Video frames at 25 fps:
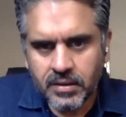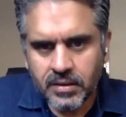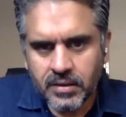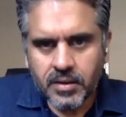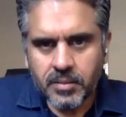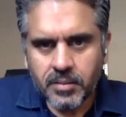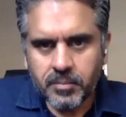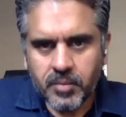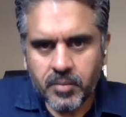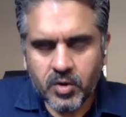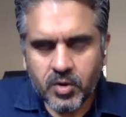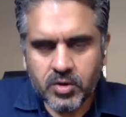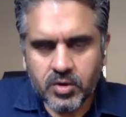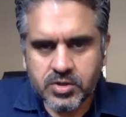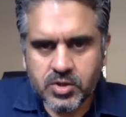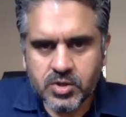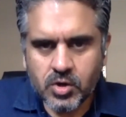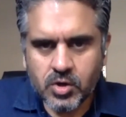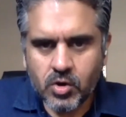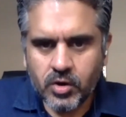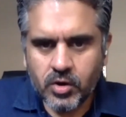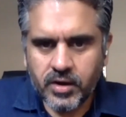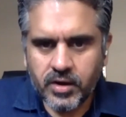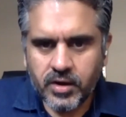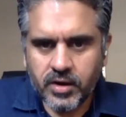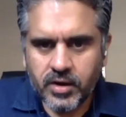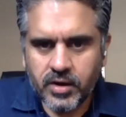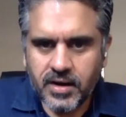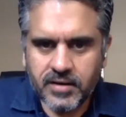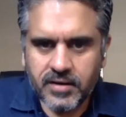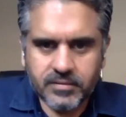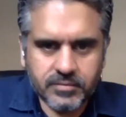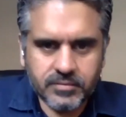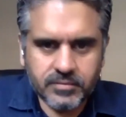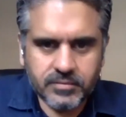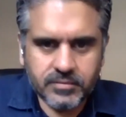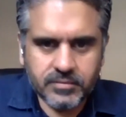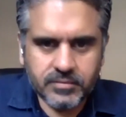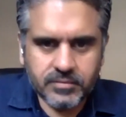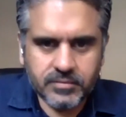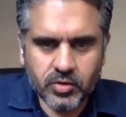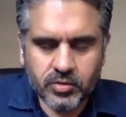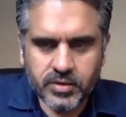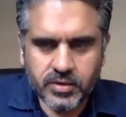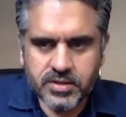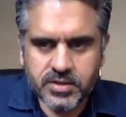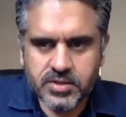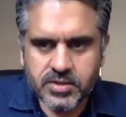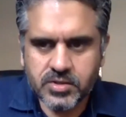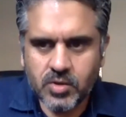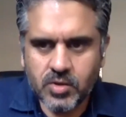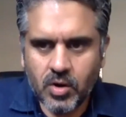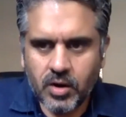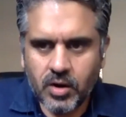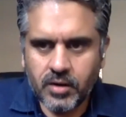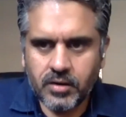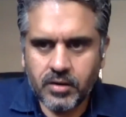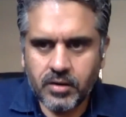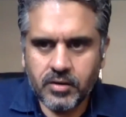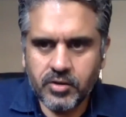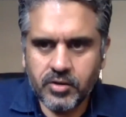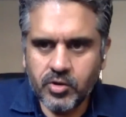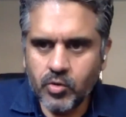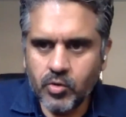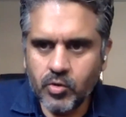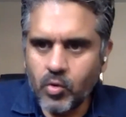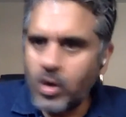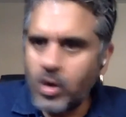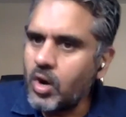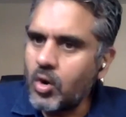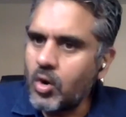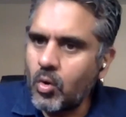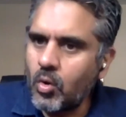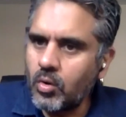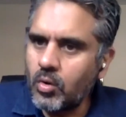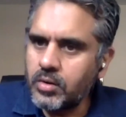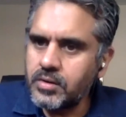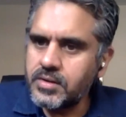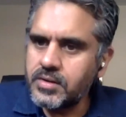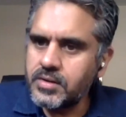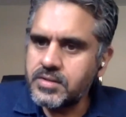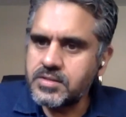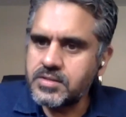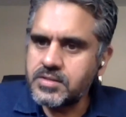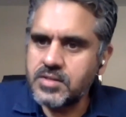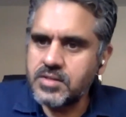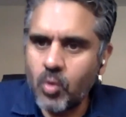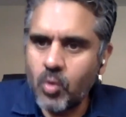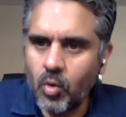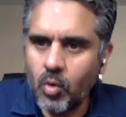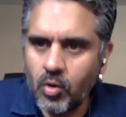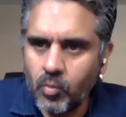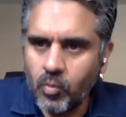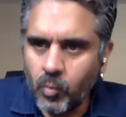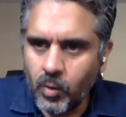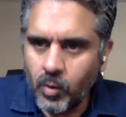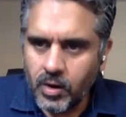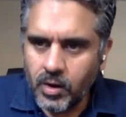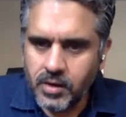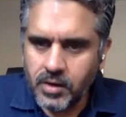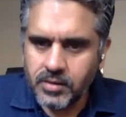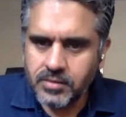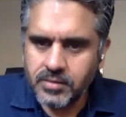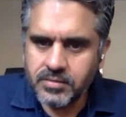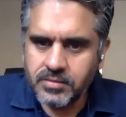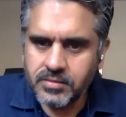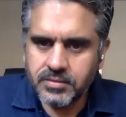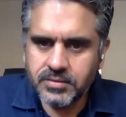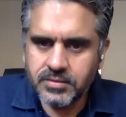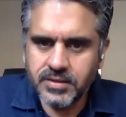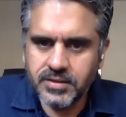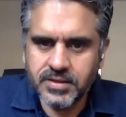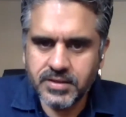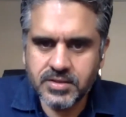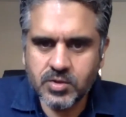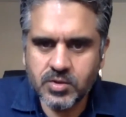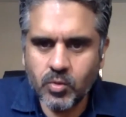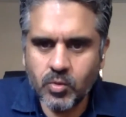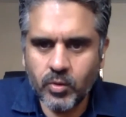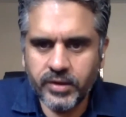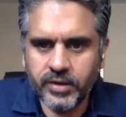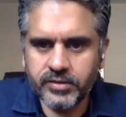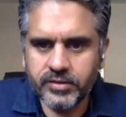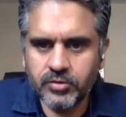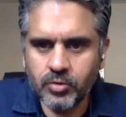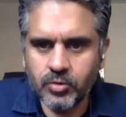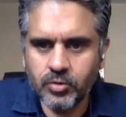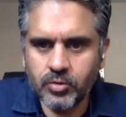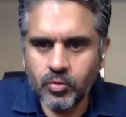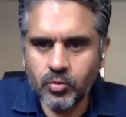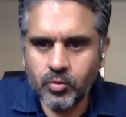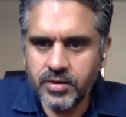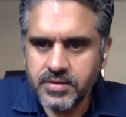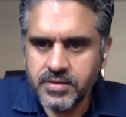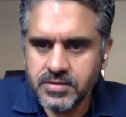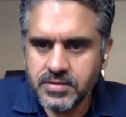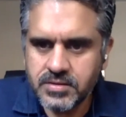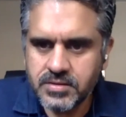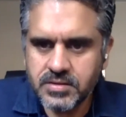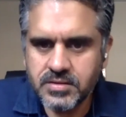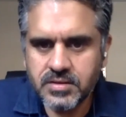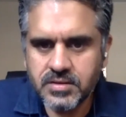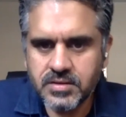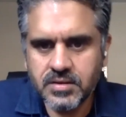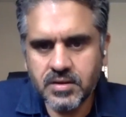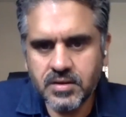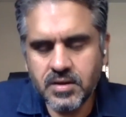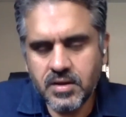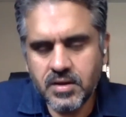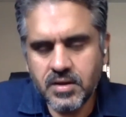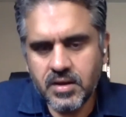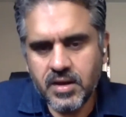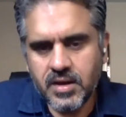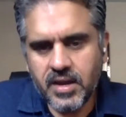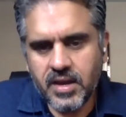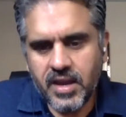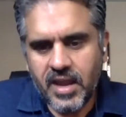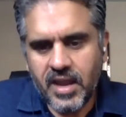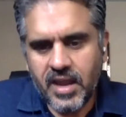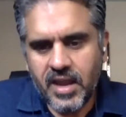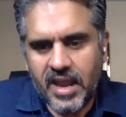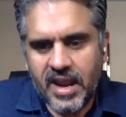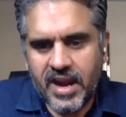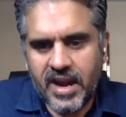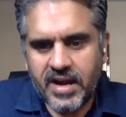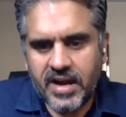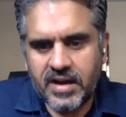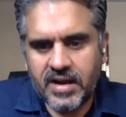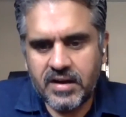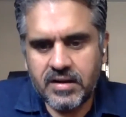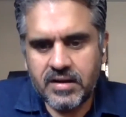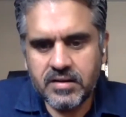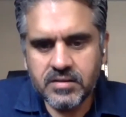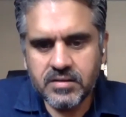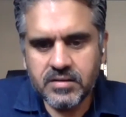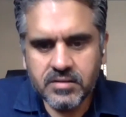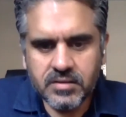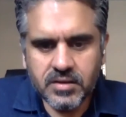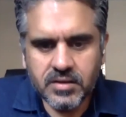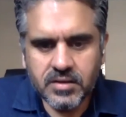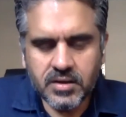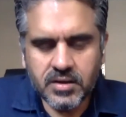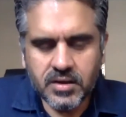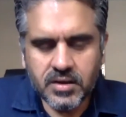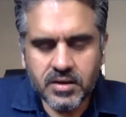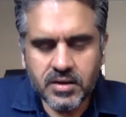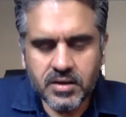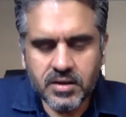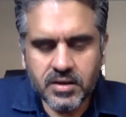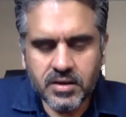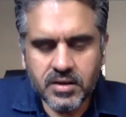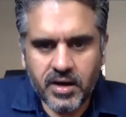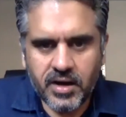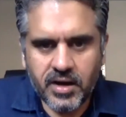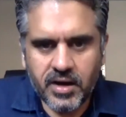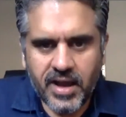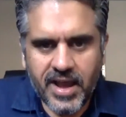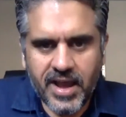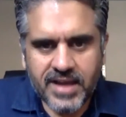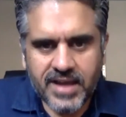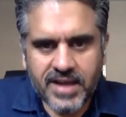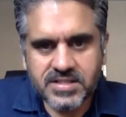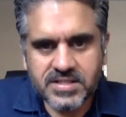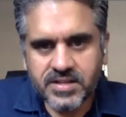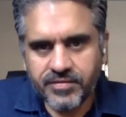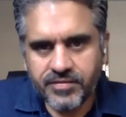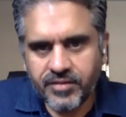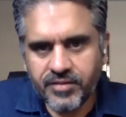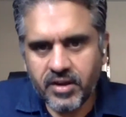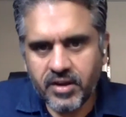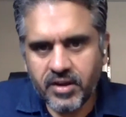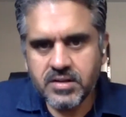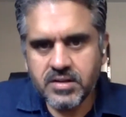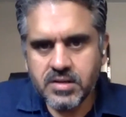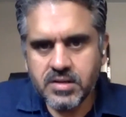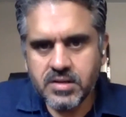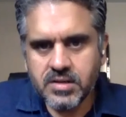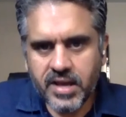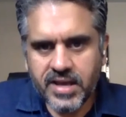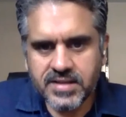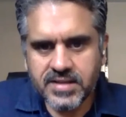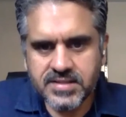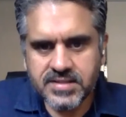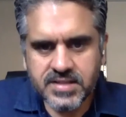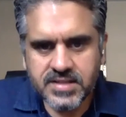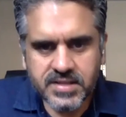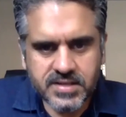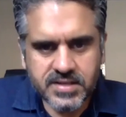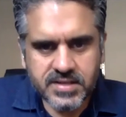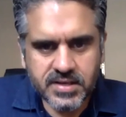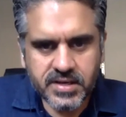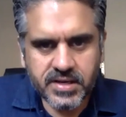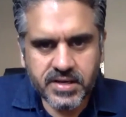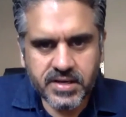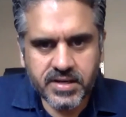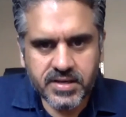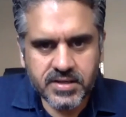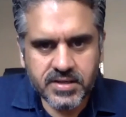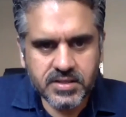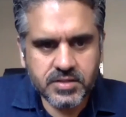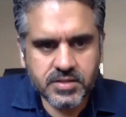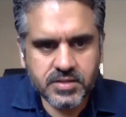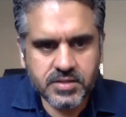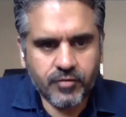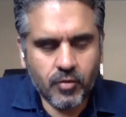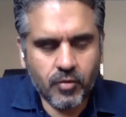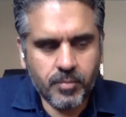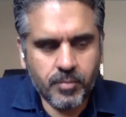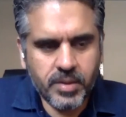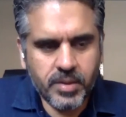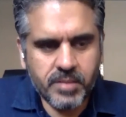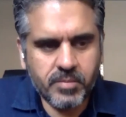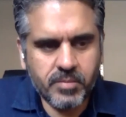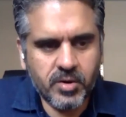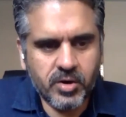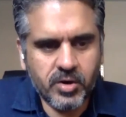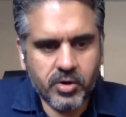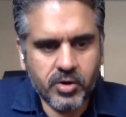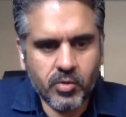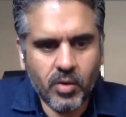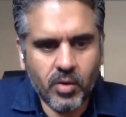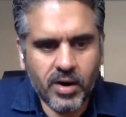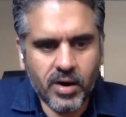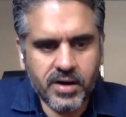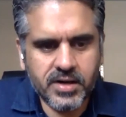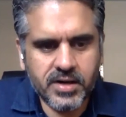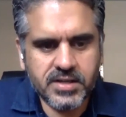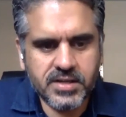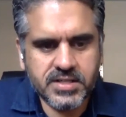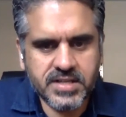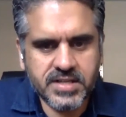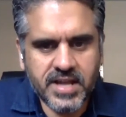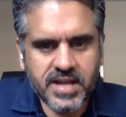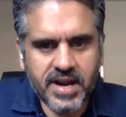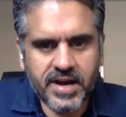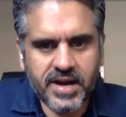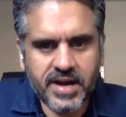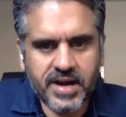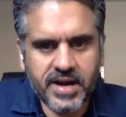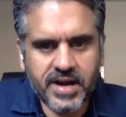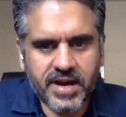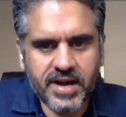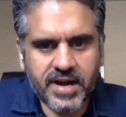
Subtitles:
Because look, it's not you alone, it's the whole world that's going through this. And as difficult as it is for people to understand,